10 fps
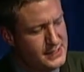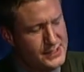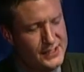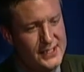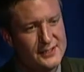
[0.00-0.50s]

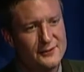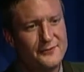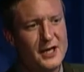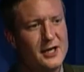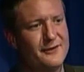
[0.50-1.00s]
These are
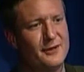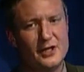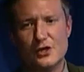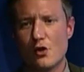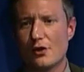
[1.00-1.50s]
very,
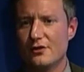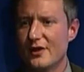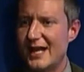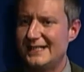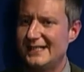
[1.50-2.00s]
very northern
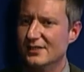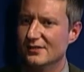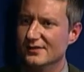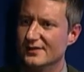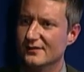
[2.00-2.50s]

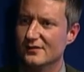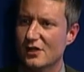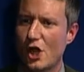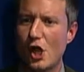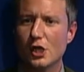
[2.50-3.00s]
ideals.
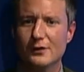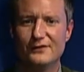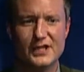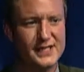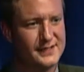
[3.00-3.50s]
All of
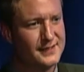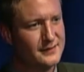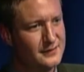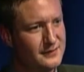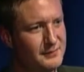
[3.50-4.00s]
these
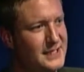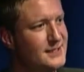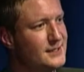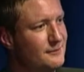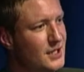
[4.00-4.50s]

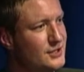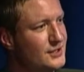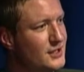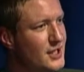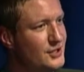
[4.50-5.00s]
pieces of
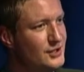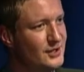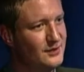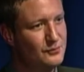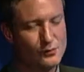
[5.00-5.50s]

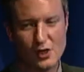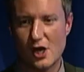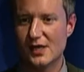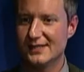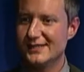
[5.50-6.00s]
legislation were
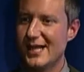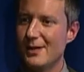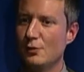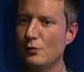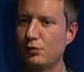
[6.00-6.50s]
on the
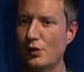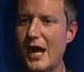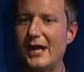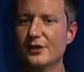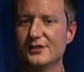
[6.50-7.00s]
table
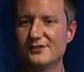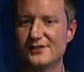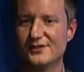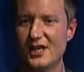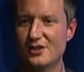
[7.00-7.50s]
prior to
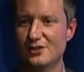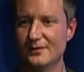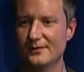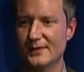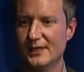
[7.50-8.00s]

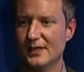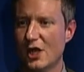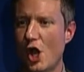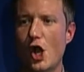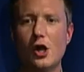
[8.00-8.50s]
secession.
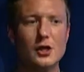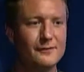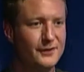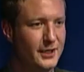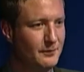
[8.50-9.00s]
All
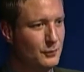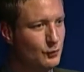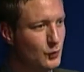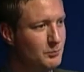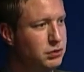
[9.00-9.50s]
of them
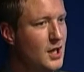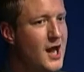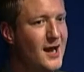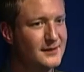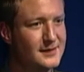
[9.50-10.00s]
were
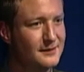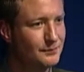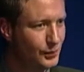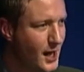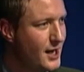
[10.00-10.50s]
blocked
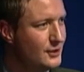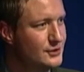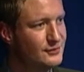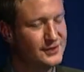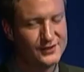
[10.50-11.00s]
prior
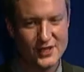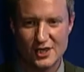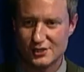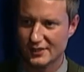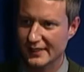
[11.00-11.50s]
to
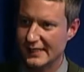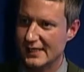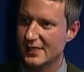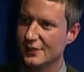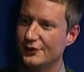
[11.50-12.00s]
secession.
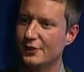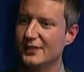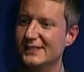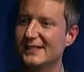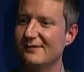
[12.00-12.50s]
The
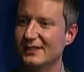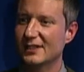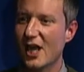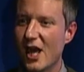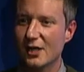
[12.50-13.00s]
37th
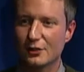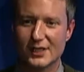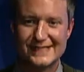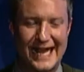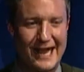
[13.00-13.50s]

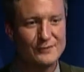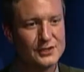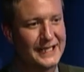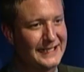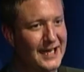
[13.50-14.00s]
Congress,
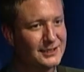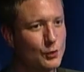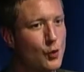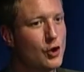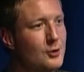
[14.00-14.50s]
after they got the
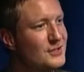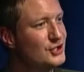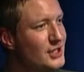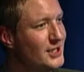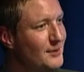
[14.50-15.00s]
war
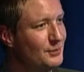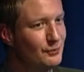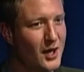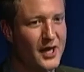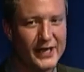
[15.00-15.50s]
machine up
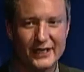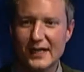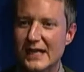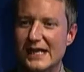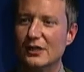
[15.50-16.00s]
and
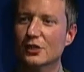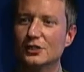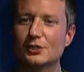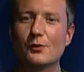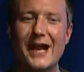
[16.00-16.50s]
running,
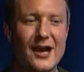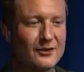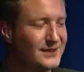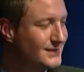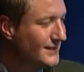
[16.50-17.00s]
looked
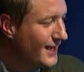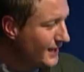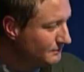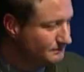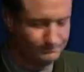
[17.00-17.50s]
around and
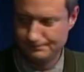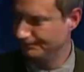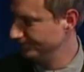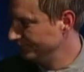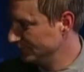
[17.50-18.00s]
said,
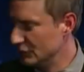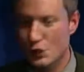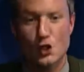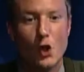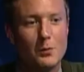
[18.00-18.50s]

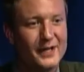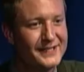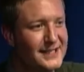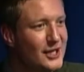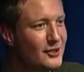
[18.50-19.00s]

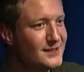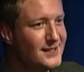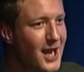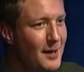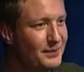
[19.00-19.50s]
Nobody's here to
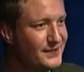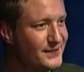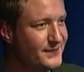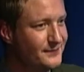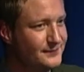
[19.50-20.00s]
stop us.